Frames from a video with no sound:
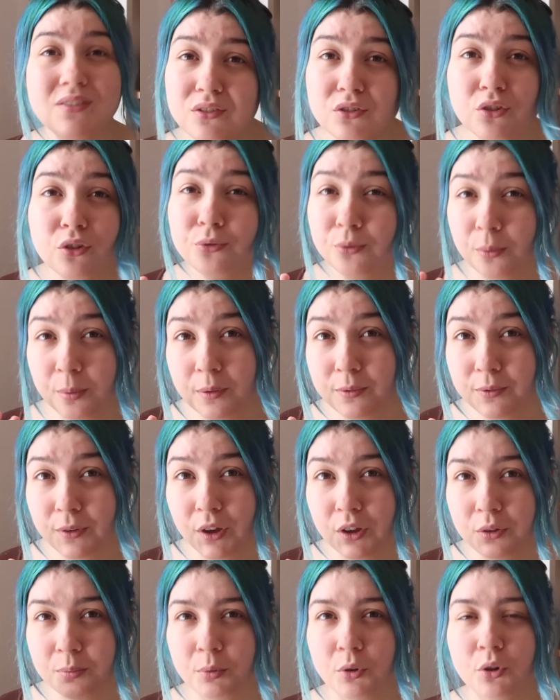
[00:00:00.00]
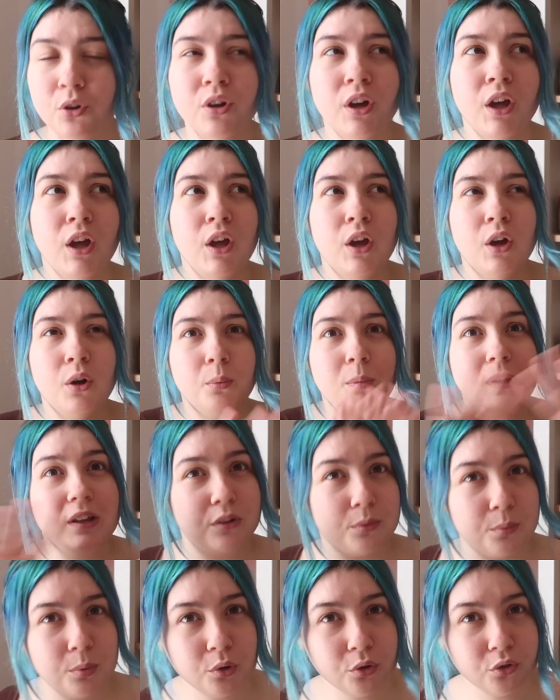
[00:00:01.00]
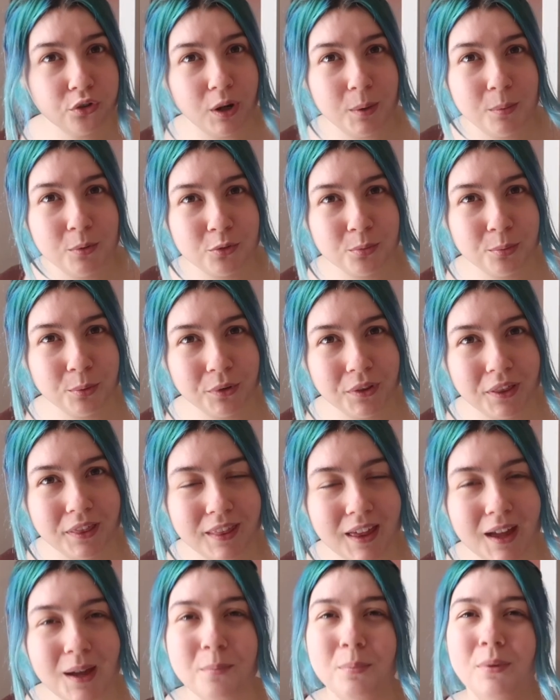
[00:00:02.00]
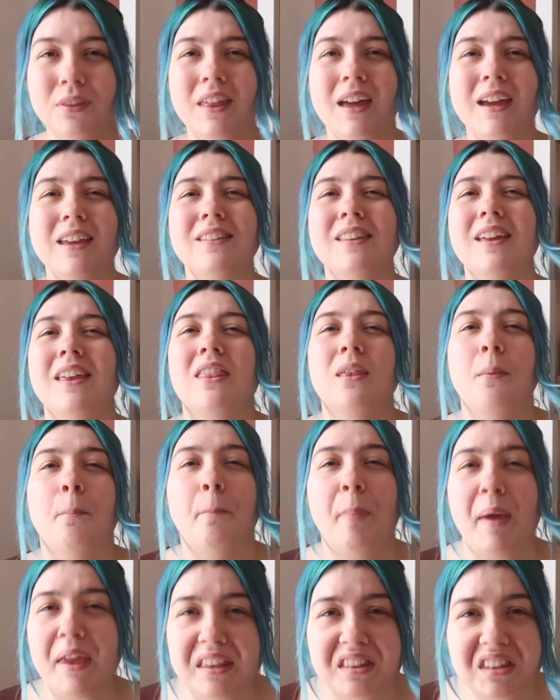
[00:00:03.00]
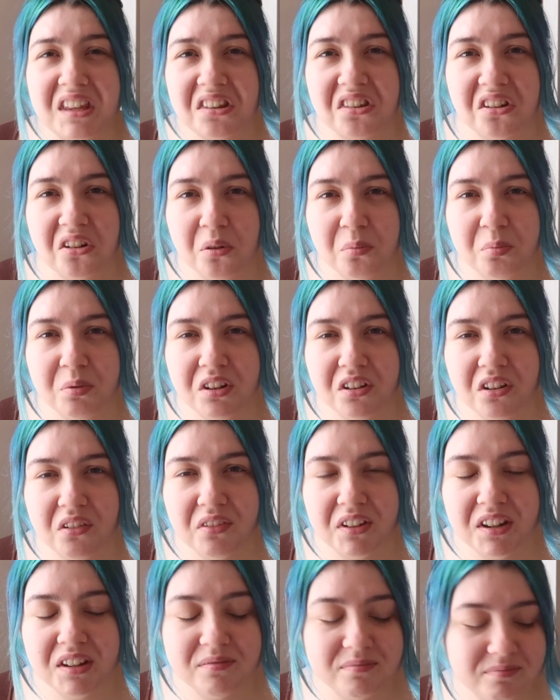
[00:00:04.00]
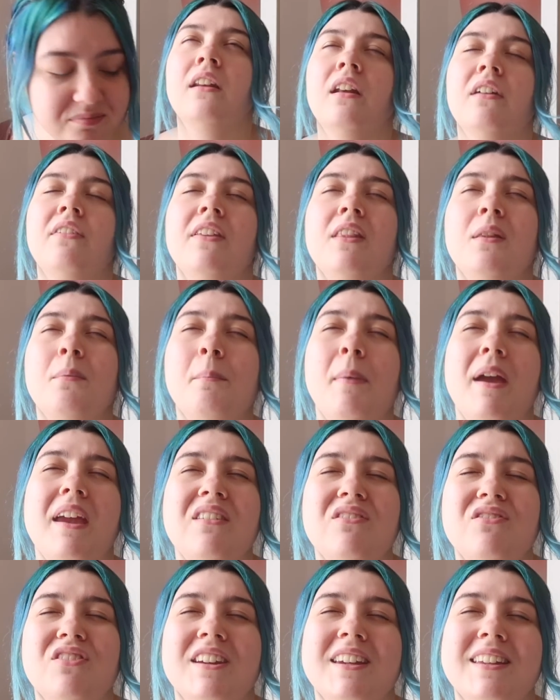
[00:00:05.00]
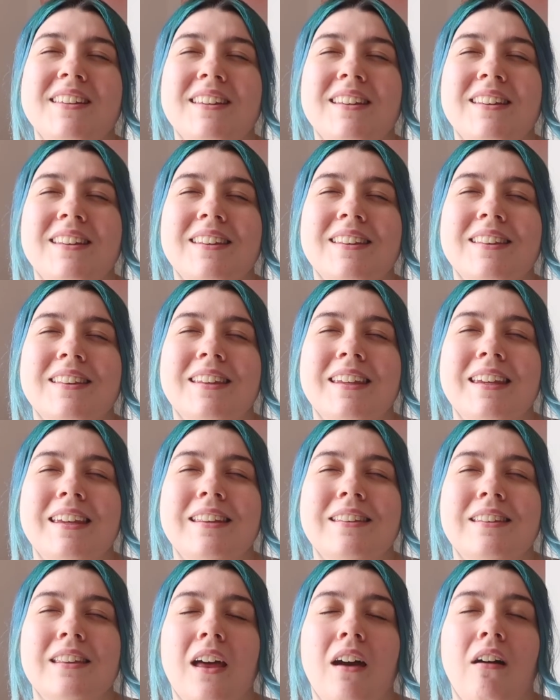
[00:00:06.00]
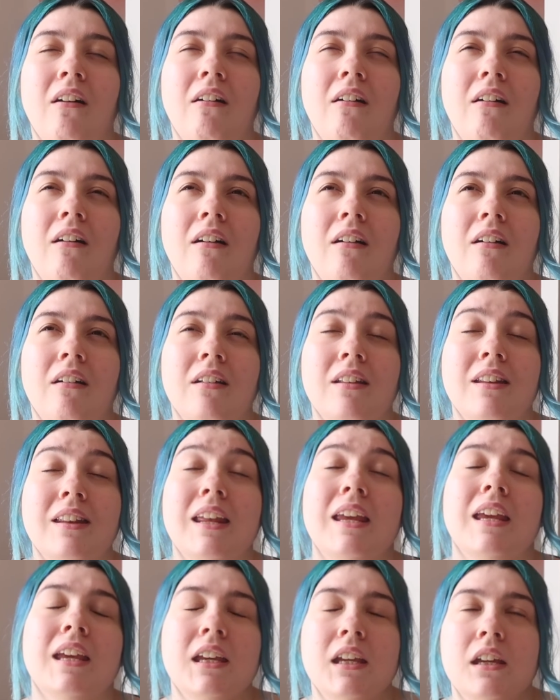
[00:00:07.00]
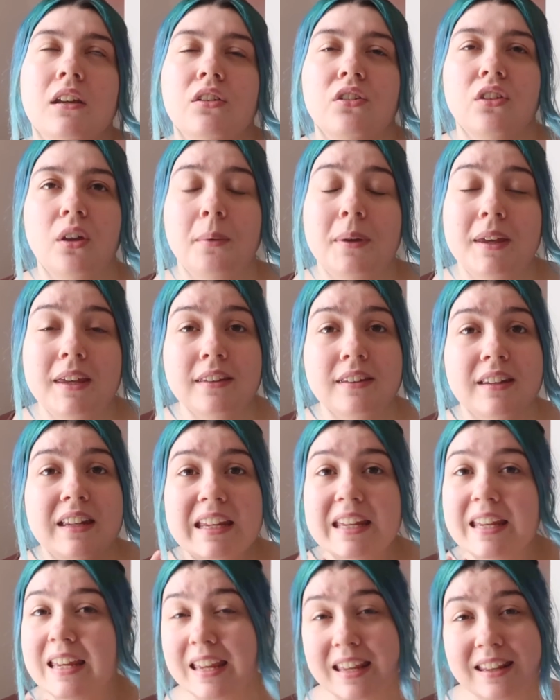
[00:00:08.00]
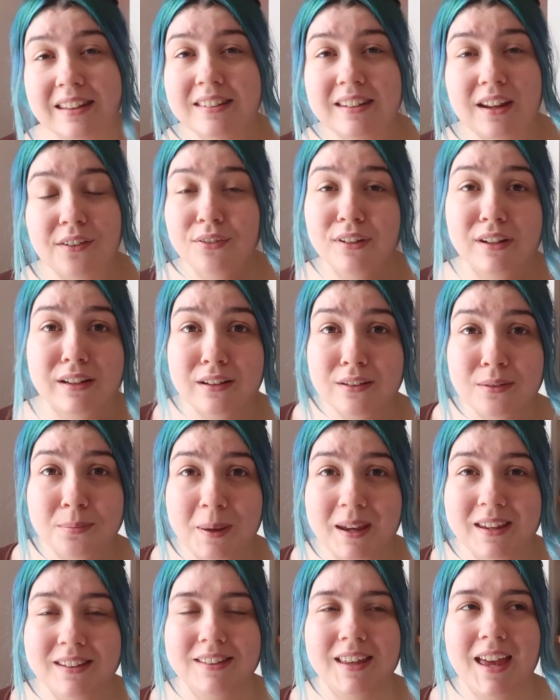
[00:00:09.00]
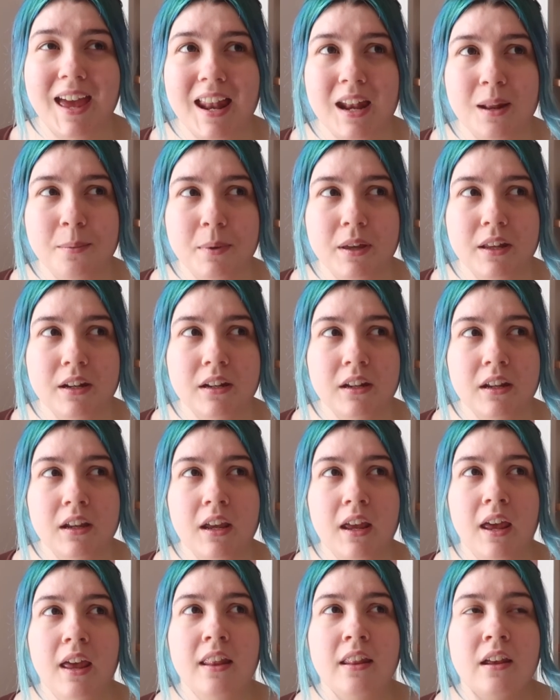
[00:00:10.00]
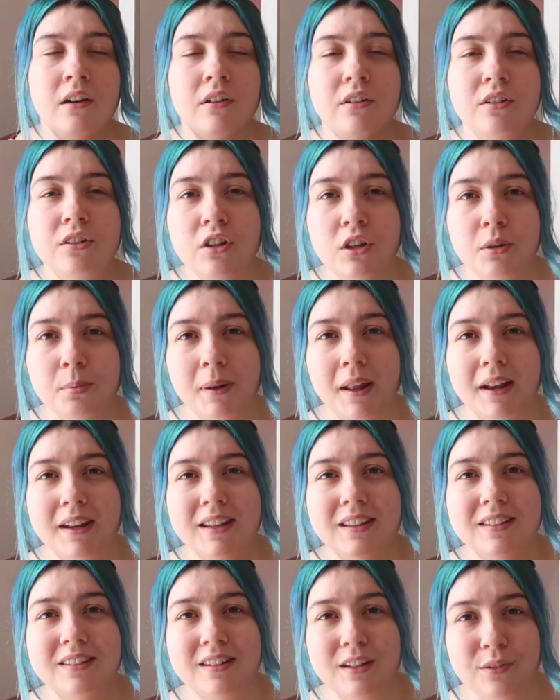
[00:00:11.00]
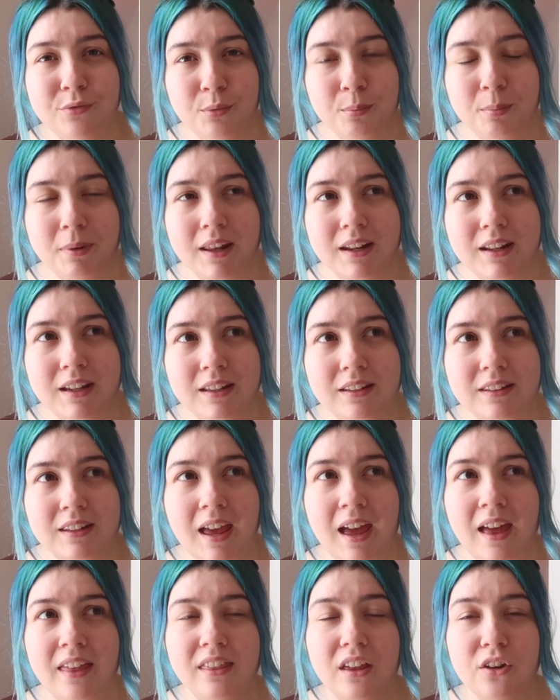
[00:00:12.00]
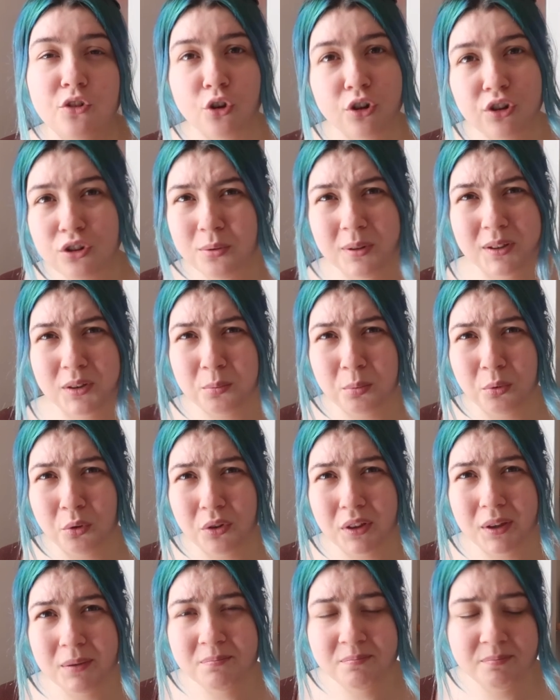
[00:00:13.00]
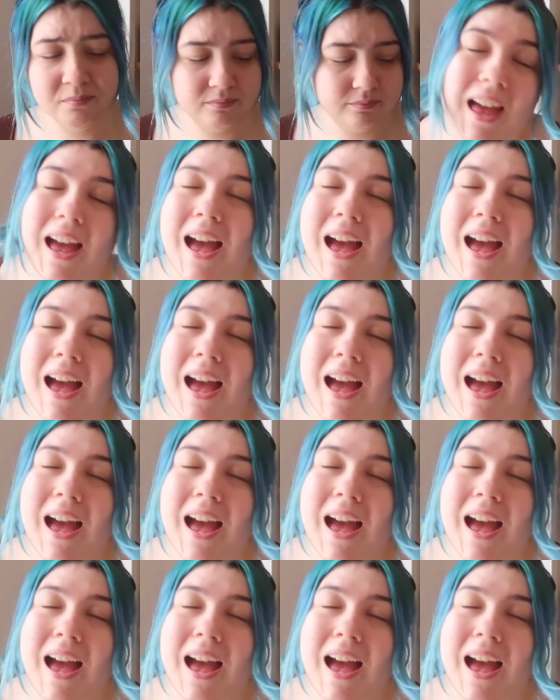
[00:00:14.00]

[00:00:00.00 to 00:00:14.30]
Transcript: even just from the first book we explore so much more than that. But that is like the basic synopsis of it. Now I think the main reason these are linking so easily is definitely the space element. There are new planets, different planets, and they're trying to explore them.